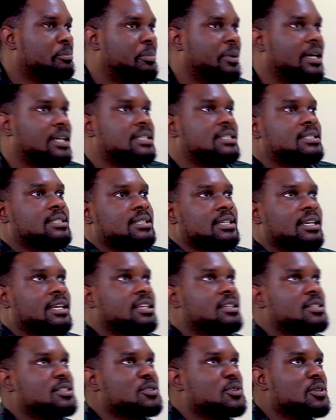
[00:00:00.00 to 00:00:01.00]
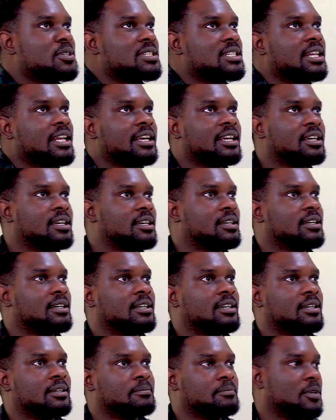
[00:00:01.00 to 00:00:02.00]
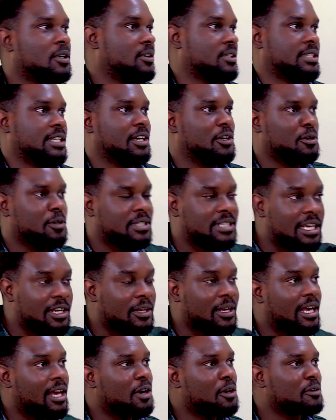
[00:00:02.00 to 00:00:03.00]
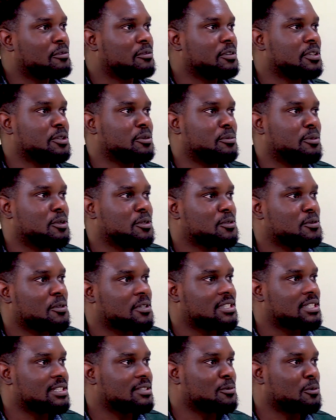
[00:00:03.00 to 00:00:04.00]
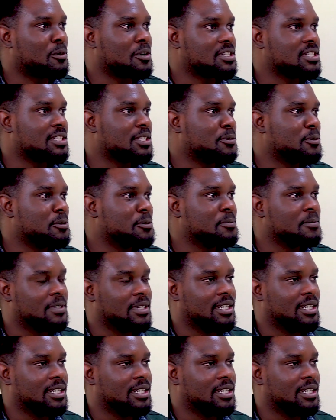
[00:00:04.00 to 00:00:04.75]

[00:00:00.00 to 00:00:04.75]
but it's not like take your hat off when you walks in the room.